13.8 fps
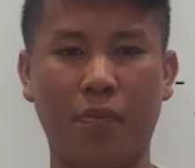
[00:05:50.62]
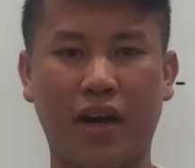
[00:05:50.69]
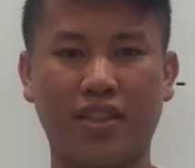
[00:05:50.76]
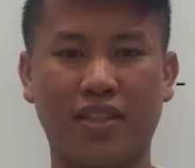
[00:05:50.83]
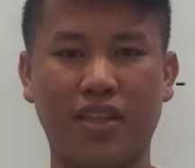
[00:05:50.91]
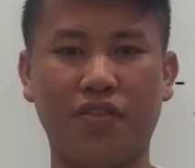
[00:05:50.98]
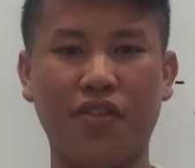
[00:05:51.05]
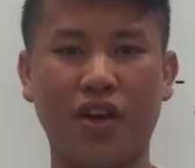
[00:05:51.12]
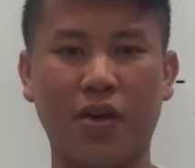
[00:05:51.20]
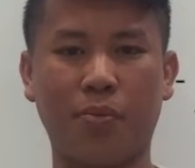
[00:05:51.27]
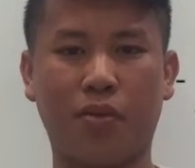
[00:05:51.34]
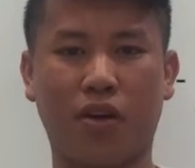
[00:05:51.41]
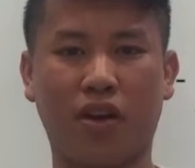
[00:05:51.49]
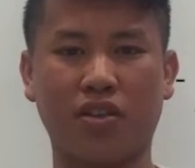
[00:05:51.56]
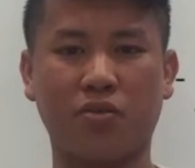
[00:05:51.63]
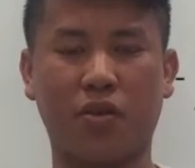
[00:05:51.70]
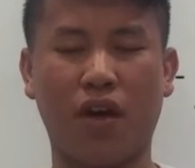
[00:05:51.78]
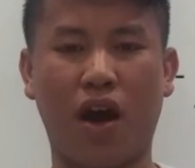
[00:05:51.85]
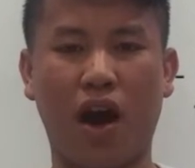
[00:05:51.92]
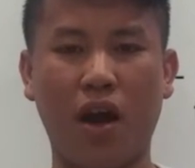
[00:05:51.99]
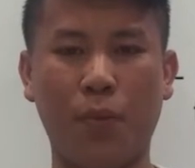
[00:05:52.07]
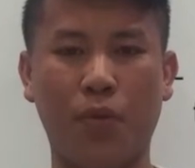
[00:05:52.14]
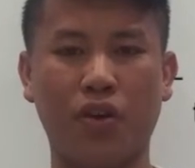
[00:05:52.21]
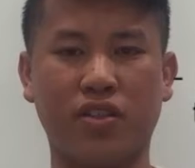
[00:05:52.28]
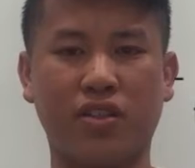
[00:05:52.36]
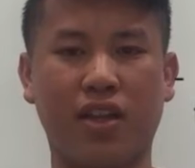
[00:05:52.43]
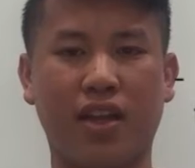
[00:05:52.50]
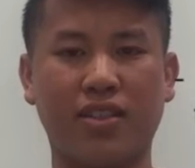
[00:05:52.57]
By delivering a product with high
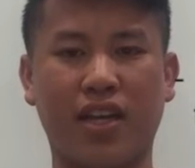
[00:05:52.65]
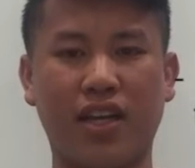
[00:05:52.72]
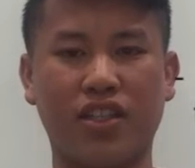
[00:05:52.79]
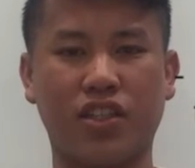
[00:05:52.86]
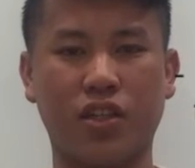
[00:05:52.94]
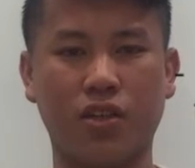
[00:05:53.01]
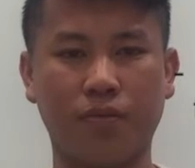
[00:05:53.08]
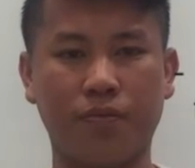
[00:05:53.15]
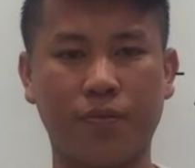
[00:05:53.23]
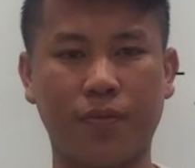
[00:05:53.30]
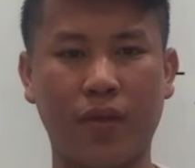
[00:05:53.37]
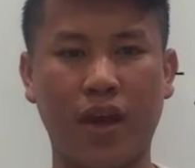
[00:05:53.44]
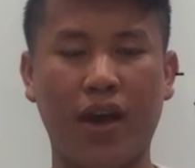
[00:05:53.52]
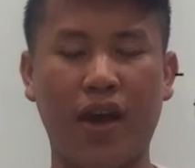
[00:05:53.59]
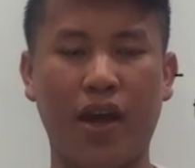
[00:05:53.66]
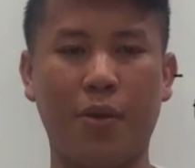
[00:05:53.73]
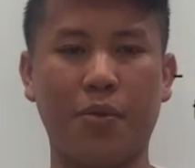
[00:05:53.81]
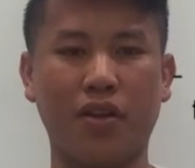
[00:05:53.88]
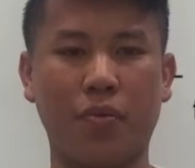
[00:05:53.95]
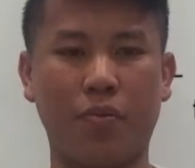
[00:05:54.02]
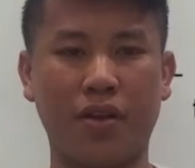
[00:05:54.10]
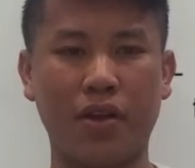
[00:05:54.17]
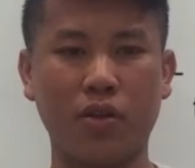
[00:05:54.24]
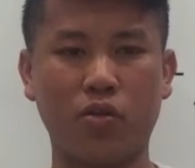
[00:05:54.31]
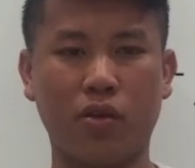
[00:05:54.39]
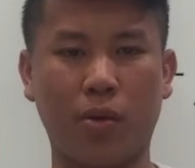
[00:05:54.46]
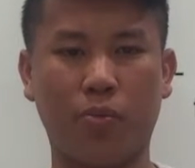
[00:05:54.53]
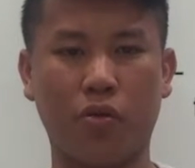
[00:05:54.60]
personalisation, it will appeal
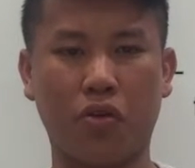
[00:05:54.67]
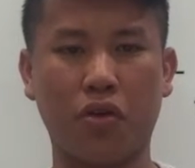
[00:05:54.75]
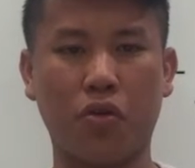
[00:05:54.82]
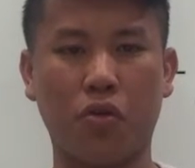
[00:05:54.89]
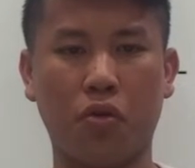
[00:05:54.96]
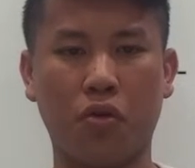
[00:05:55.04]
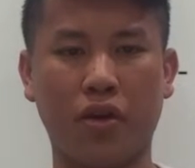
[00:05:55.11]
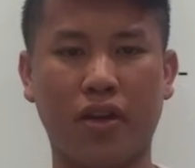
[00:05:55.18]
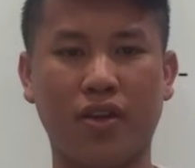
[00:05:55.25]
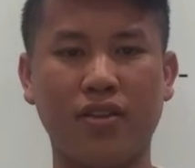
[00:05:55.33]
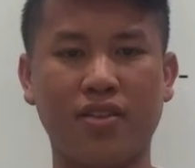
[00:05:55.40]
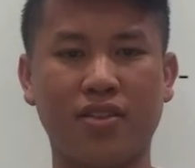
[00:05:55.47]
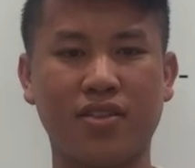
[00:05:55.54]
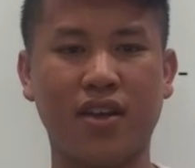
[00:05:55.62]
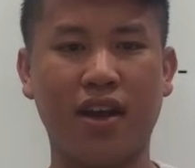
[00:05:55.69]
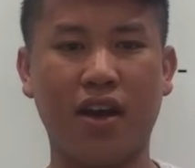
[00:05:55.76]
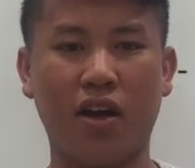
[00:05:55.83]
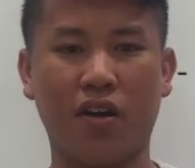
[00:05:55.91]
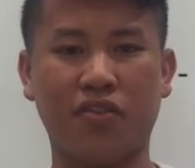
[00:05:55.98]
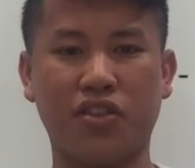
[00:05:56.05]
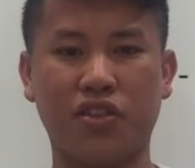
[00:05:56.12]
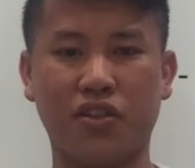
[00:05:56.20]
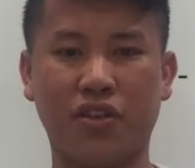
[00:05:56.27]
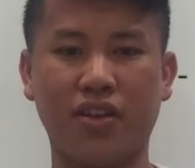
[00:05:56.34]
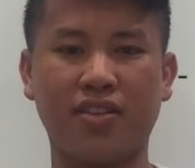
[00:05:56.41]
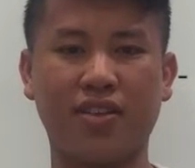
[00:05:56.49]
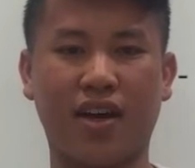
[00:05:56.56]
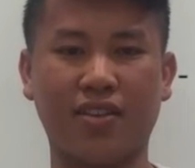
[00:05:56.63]
to a broader audience of
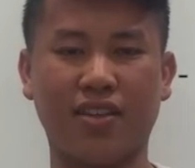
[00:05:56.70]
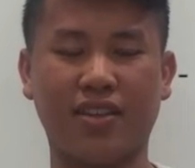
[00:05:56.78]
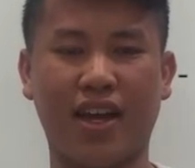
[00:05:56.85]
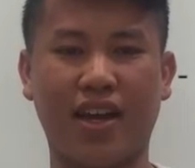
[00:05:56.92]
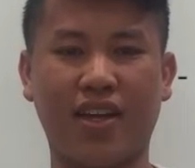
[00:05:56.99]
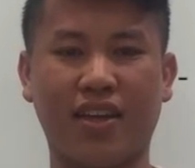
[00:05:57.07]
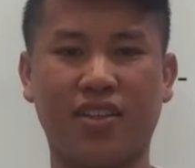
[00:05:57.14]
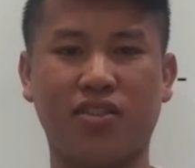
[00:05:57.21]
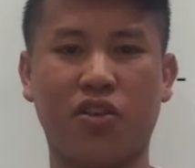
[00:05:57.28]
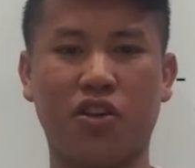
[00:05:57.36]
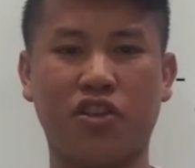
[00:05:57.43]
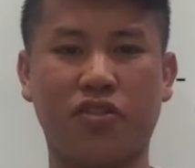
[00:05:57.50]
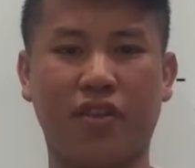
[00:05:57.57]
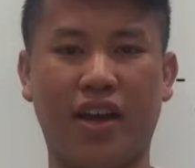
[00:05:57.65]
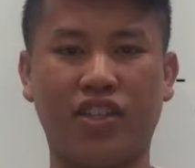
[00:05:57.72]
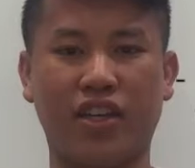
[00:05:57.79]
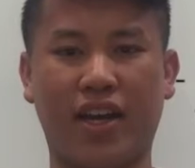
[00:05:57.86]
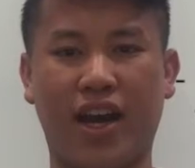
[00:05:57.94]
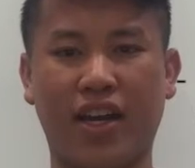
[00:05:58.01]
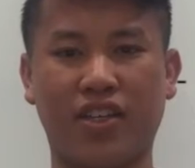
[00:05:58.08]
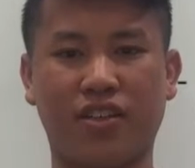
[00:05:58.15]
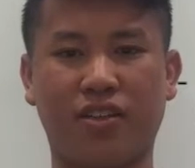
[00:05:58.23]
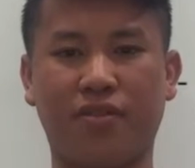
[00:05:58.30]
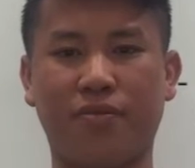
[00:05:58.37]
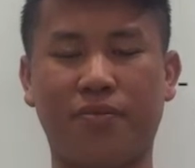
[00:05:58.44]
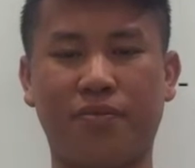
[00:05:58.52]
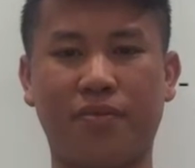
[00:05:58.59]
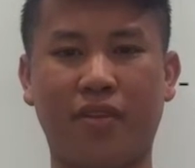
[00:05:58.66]
students undertaking tertiary education.
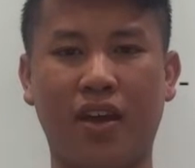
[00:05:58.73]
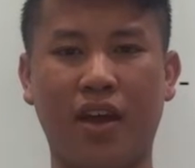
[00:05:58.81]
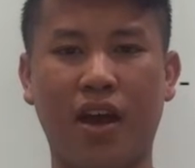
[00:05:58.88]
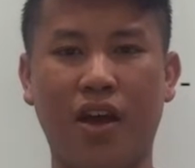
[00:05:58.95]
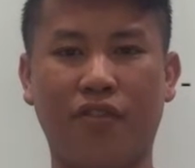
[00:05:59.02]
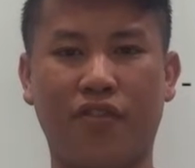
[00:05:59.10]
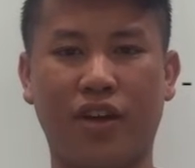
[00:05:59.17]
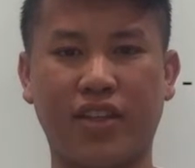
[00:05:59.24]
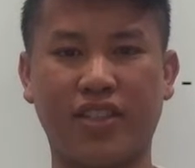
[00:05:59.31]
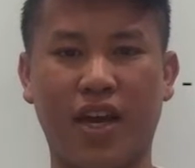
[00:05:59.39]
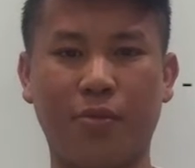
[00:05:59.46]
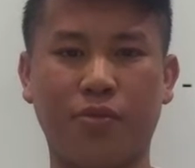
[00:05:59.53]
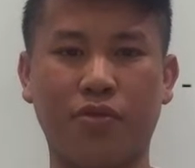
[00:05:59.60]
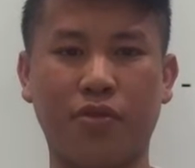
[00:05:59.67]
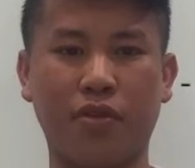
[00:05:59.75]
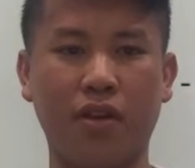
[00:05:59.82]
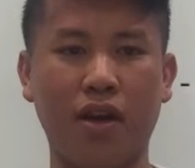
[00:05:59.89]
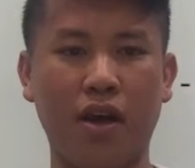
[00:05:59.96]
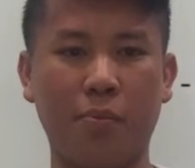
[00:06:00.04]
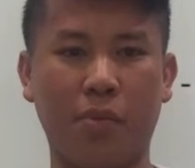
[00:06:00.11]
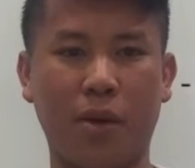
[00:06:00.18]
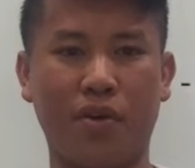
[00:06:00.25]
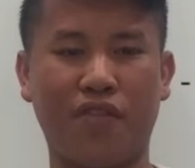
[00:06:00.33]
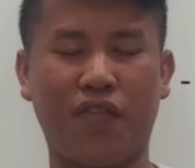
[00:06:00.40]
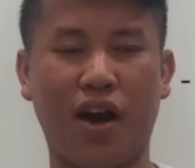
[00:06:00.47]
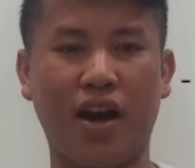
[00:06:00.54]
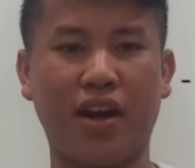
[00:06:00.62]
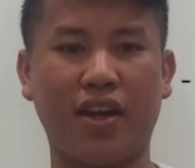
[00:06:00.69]
For example, by
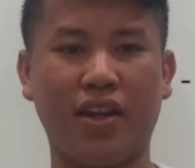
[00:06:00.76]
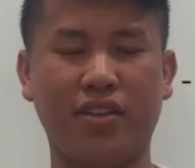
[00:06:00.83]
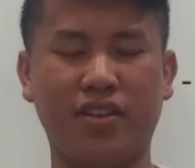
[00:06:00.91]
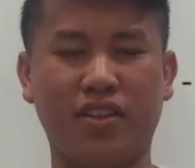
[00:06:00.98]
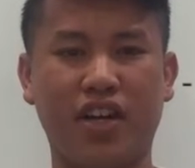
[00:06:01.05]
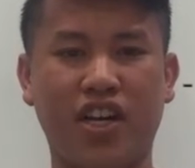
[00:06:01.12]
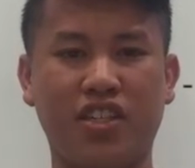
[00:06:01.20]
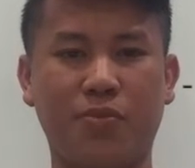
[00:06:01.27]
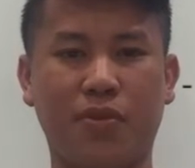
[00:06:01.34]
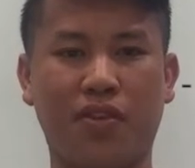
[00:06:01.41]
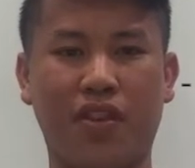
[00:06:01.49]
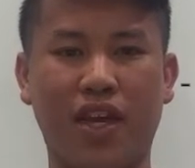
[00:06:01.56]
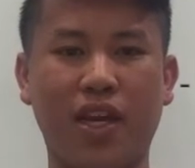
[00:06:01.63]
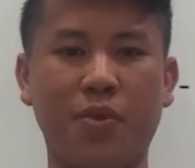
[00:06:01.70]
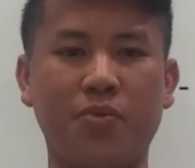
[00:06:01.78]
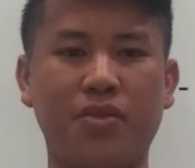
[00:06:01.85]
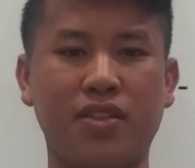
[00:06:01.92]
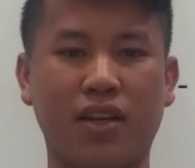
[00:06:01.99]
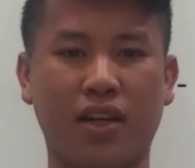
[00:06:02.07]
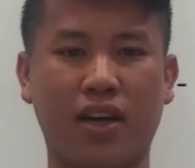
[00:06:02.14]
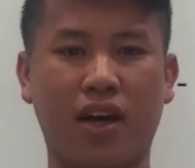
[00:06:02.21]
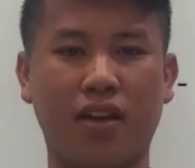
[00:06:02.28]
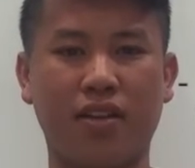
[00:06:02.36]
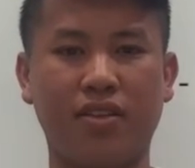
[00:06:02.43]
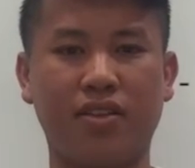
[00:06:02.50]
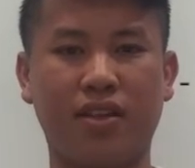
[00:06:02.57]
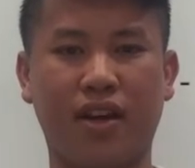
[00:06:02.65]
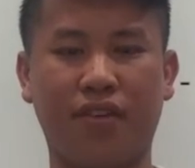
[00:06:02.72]
providing interchangeable themes,
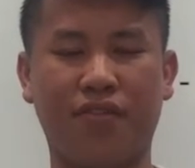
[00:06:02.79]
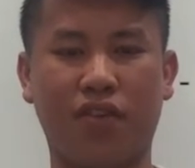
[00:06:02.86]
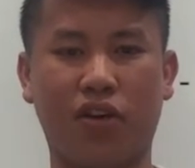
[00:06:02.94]
colours and